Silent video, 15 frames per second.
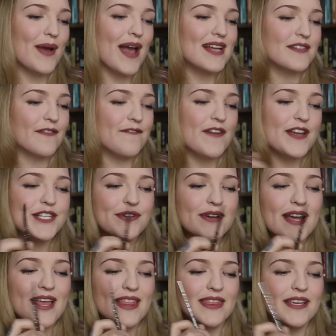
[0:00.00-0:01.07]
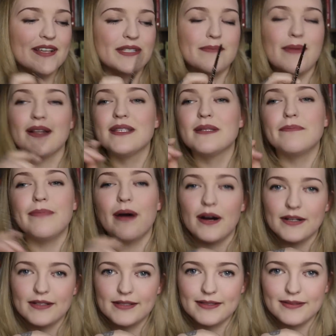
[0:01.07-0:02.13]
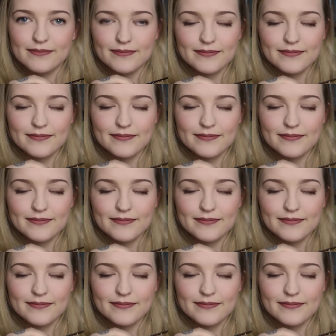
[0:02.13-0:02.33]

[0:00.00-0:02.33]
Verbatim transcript: we had to feature it in this month's box.